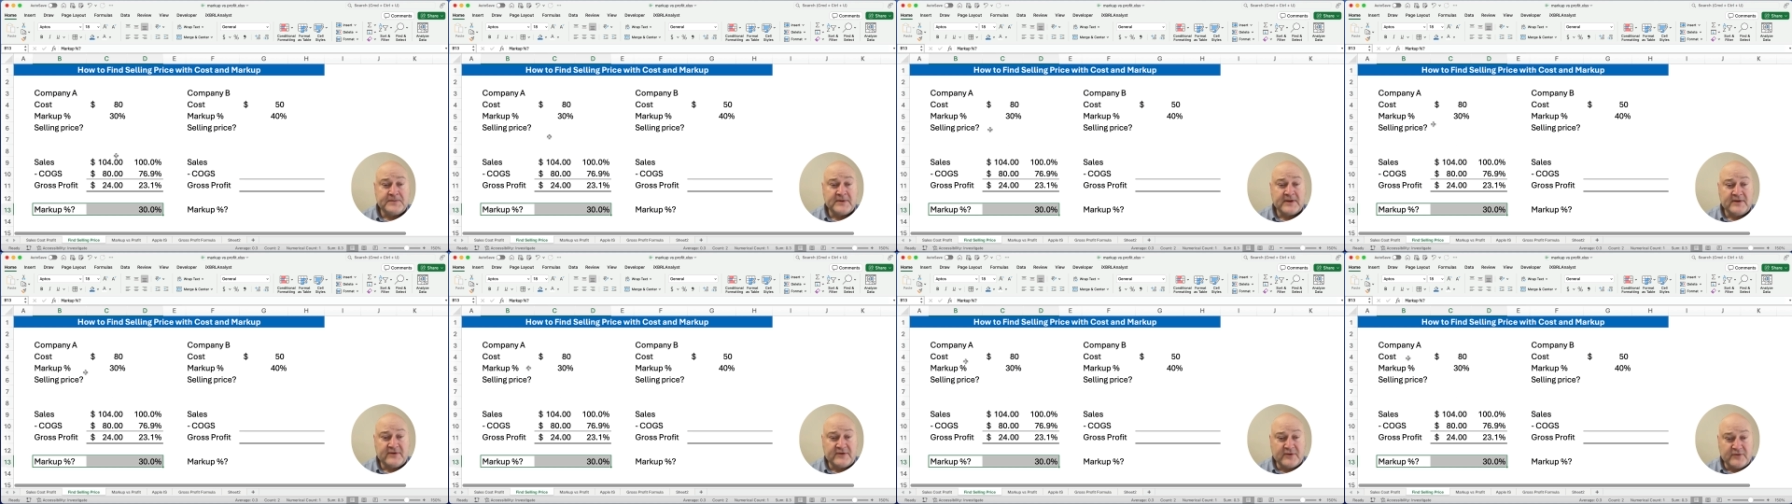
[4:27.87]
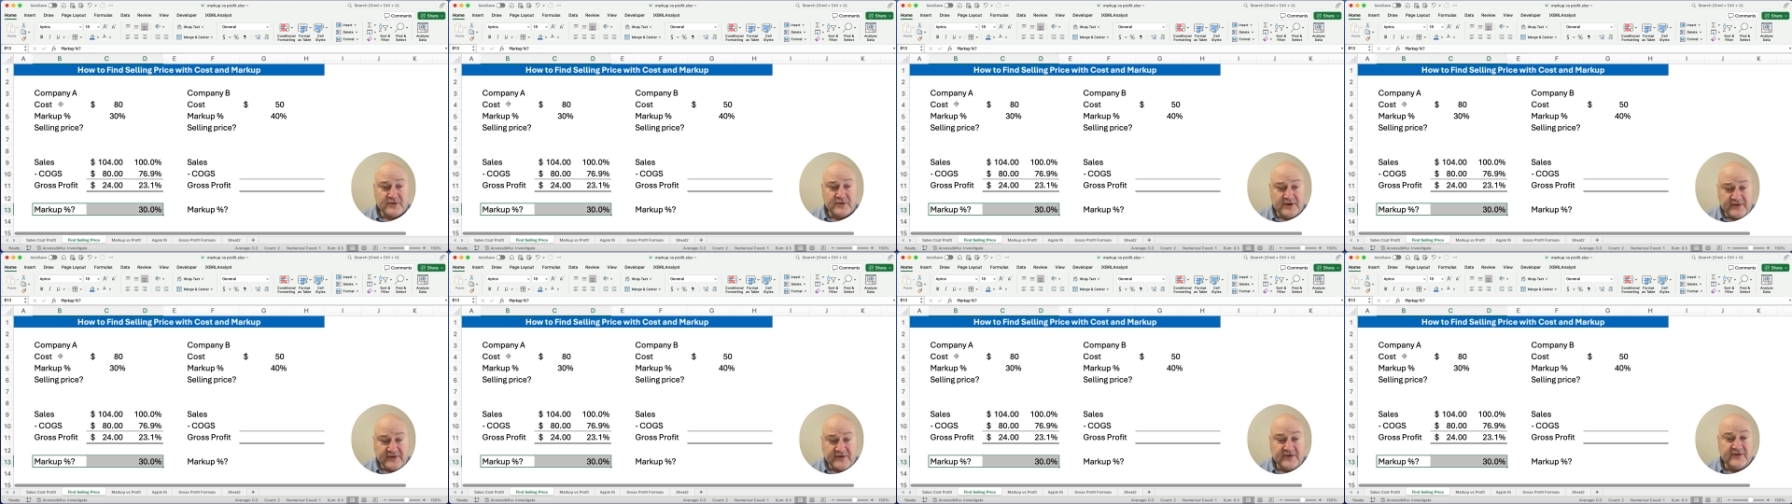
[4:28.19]
So
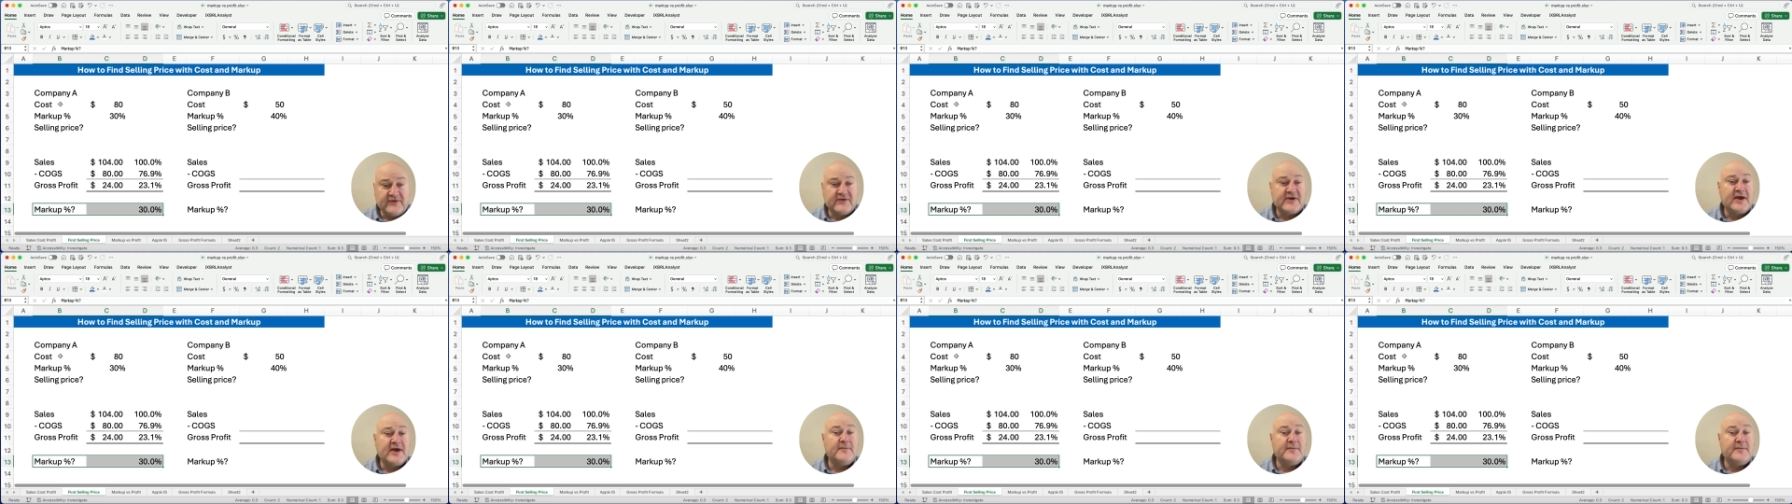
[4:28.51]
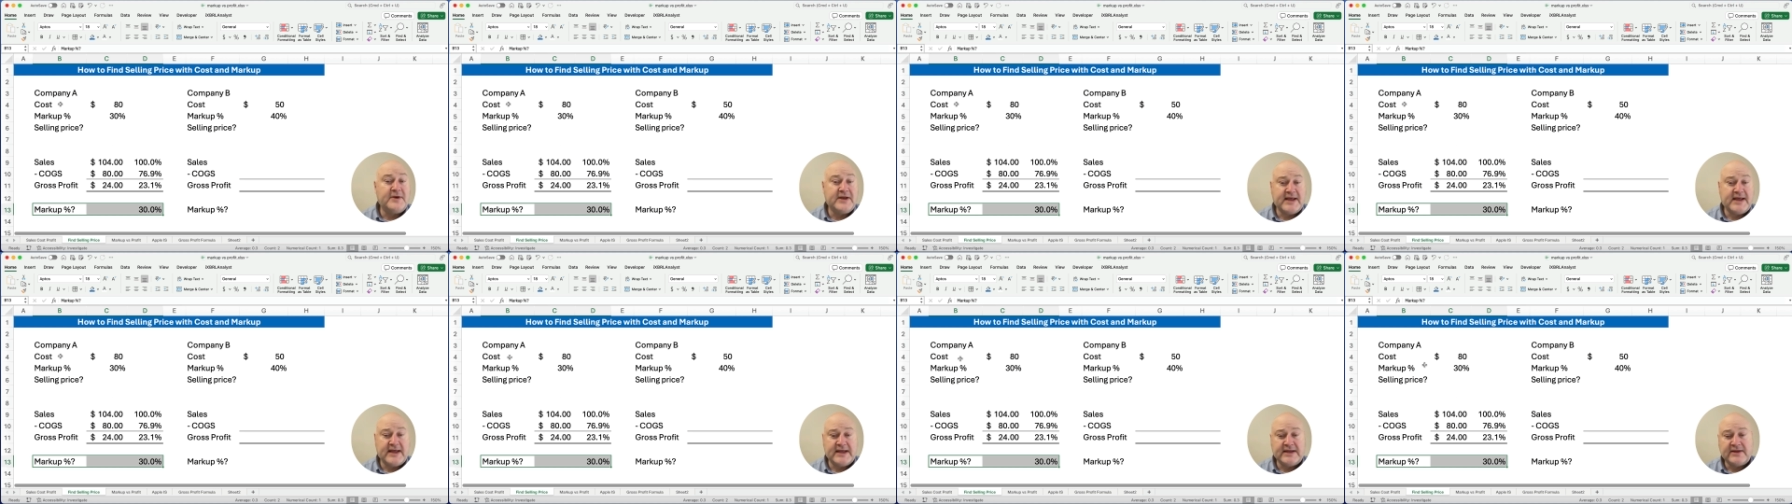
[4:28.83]
this is
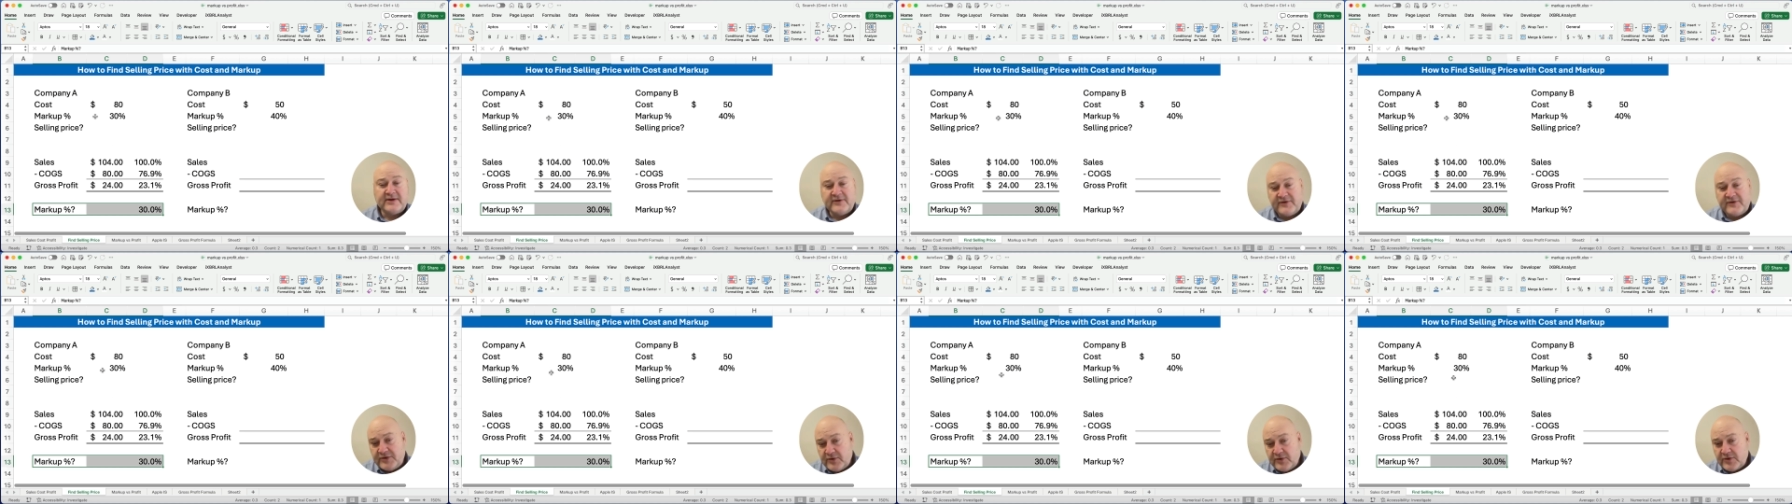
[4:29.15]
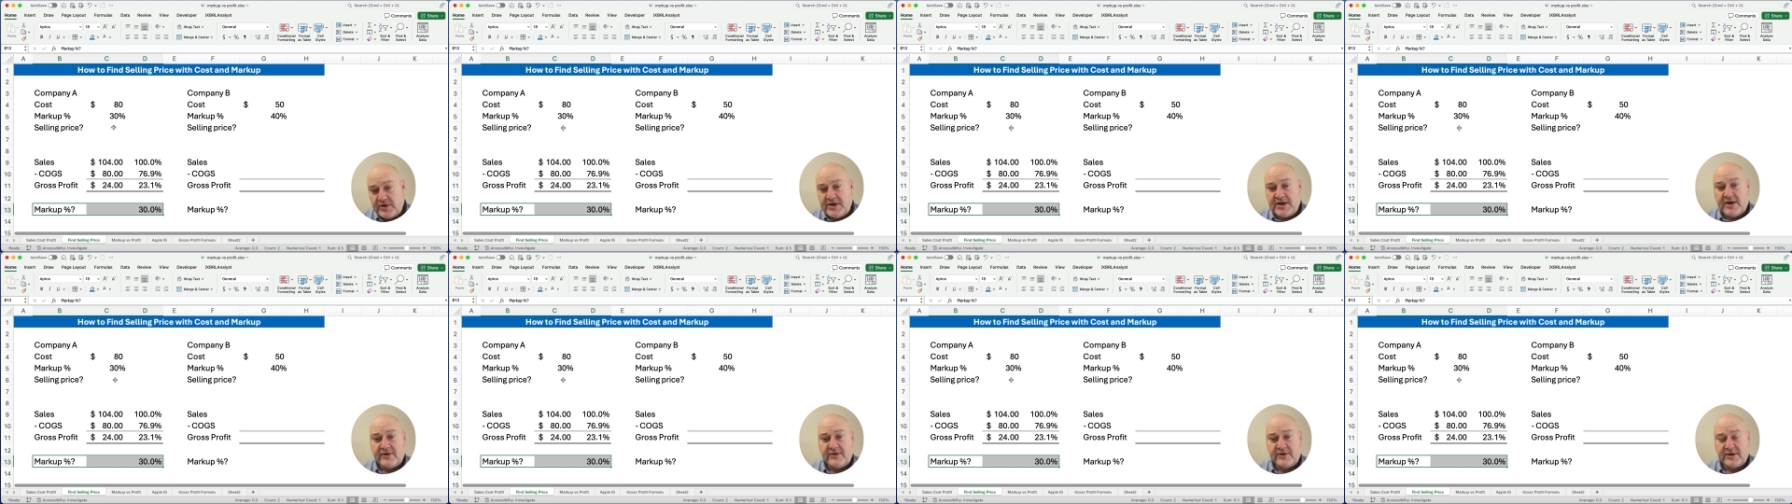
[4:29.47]
company A. Let's do
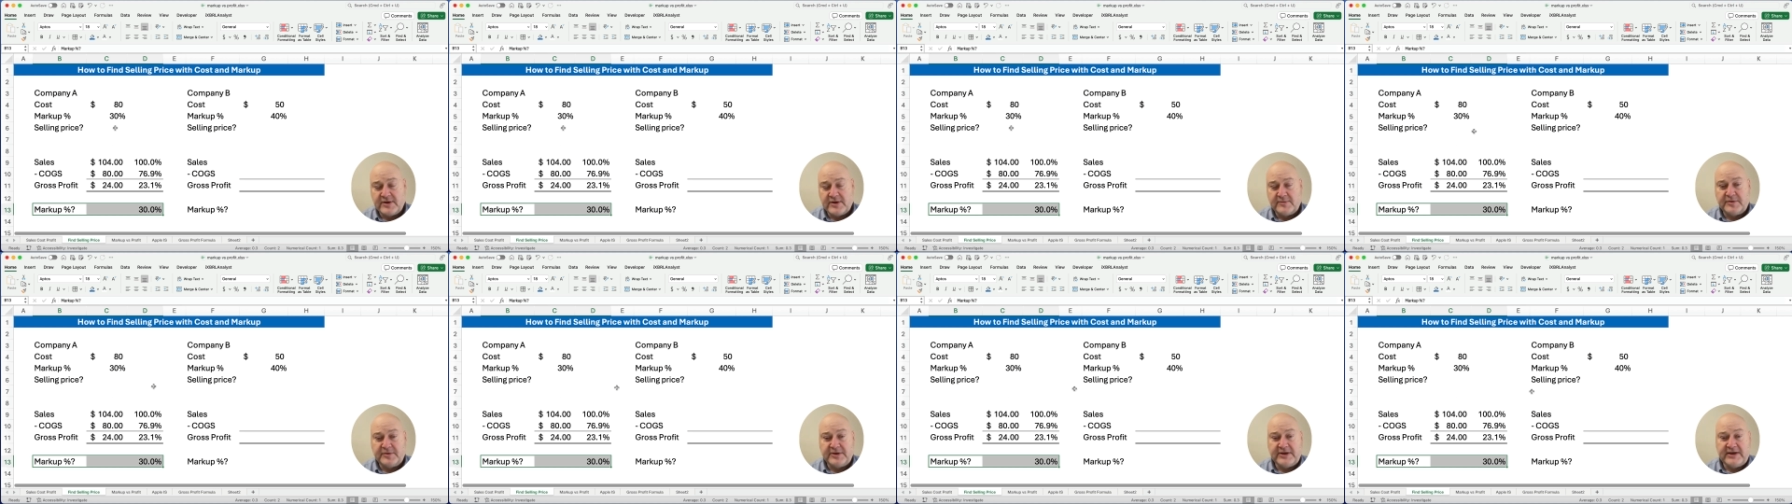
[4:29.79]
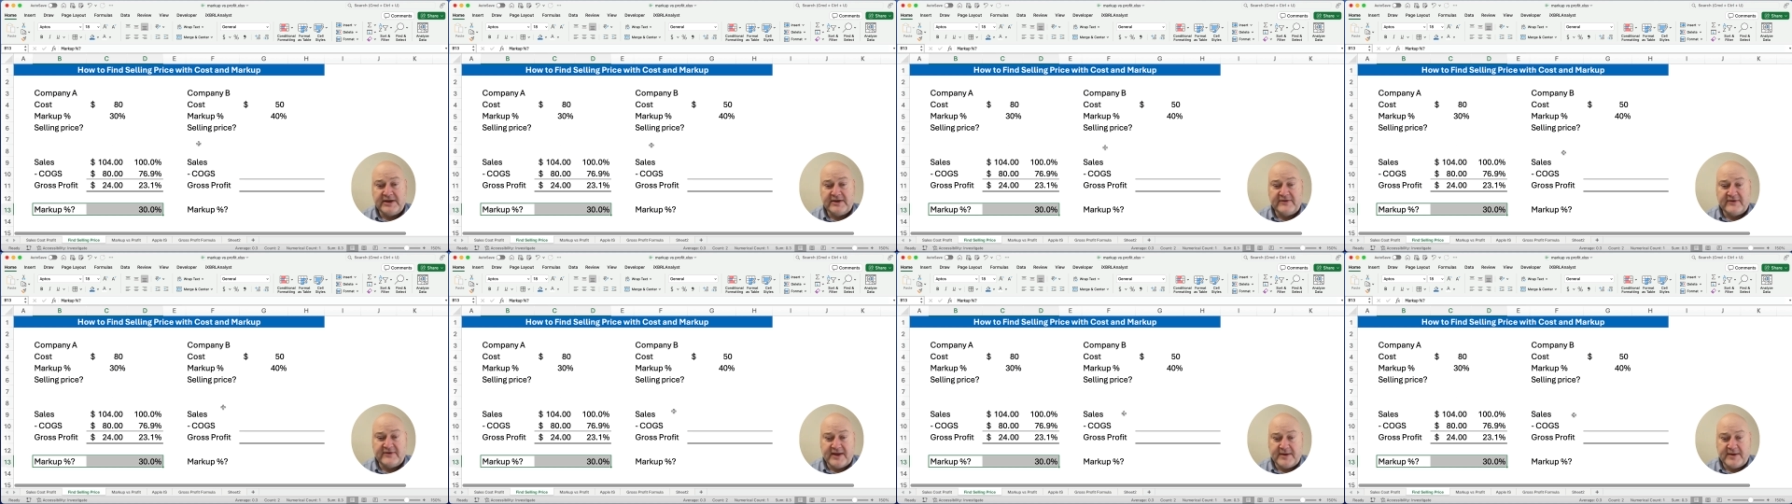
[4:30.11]
another complete
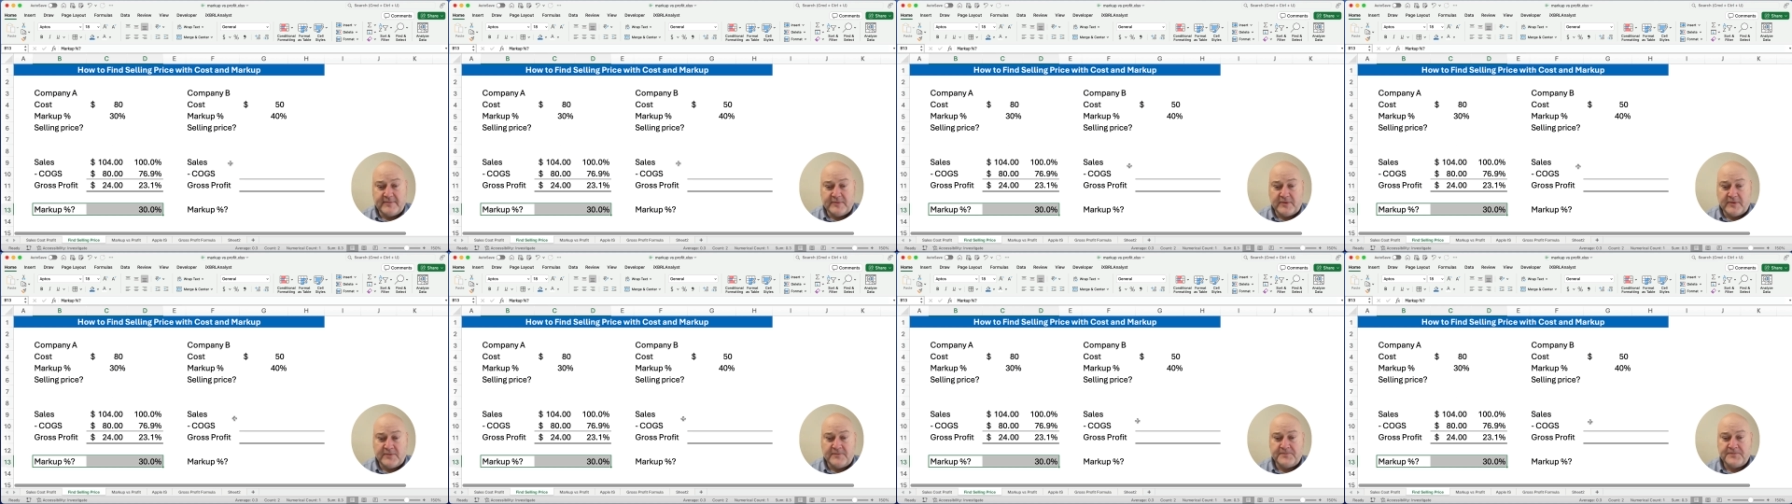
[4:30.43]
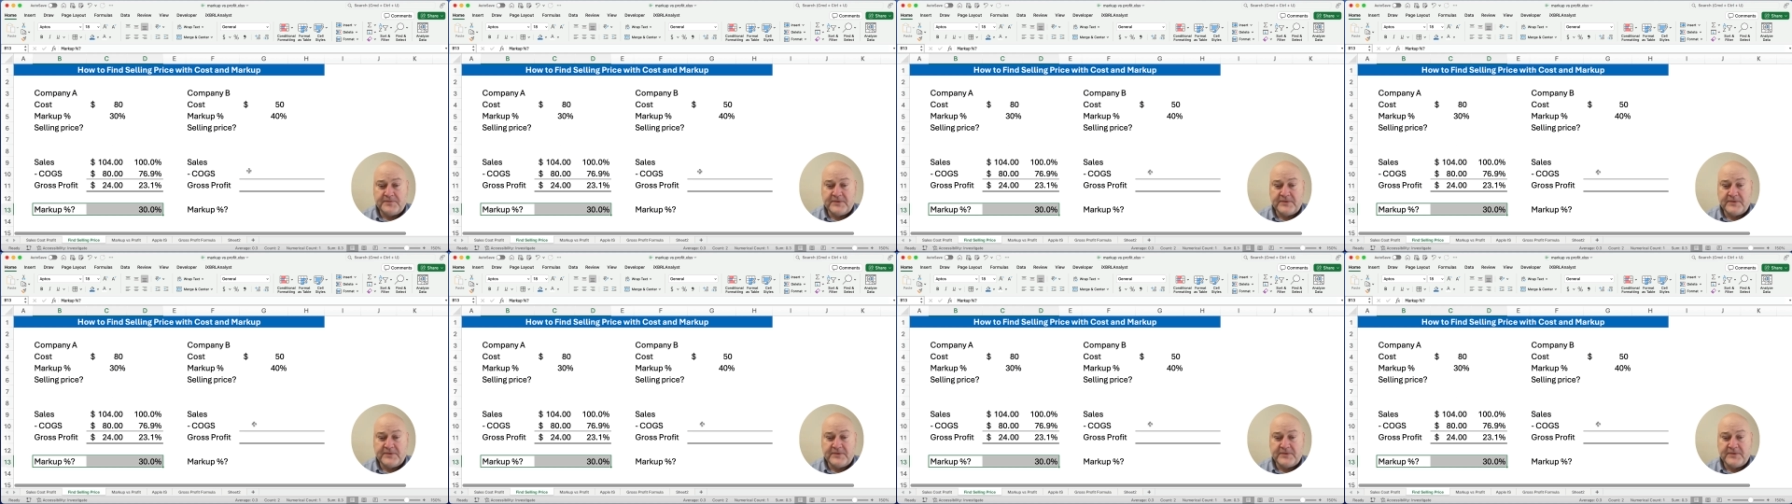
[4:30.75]
example.